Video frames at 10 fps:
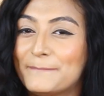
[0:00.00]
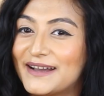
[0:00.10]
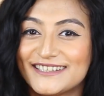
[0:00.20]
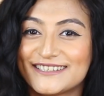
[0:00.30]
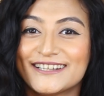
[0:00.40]

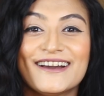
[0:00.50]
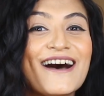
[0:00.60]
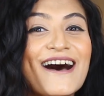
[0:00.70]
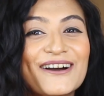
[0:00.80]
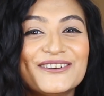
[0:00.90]
But
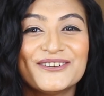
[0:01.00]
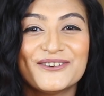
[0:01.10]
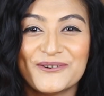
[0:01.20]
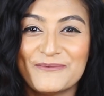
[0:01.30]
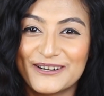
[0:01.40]
how do you
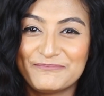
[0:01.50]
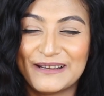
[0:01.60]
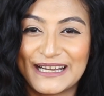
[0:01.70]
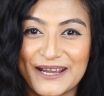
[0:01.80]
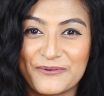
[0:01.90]
go about
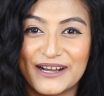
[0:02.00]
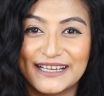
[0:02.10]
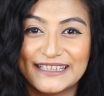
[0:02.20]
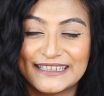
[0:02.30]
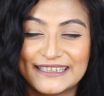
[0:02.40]
picking
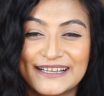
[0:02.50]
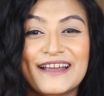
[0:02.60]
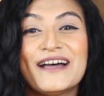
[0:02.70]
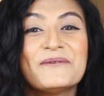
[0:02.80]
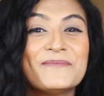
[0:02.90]
one?
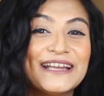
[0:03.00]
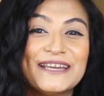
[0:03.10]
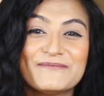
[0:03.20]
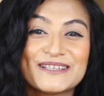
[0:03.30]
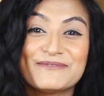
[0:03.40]
My
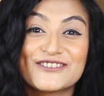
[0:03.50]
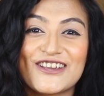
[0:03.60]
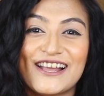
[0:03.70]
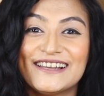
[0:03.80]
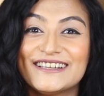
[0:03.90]
name is
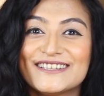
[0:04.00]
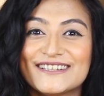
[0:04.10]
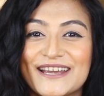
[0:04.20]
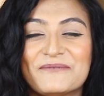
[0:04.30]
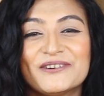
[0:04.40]
Michelle and
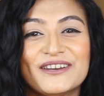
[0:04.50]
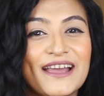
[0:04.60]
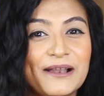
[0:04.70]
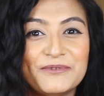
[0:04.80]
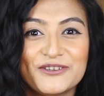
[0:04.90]
today I'm going to
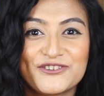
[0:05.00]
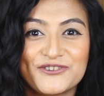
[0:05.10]
help you